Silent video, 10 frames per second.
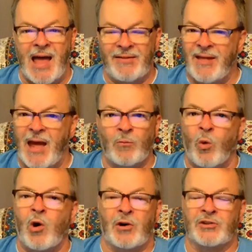that
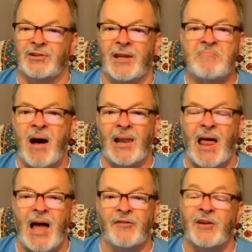works in my
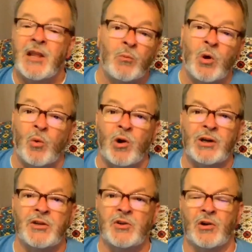life, and it will
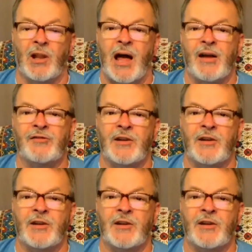work in your life.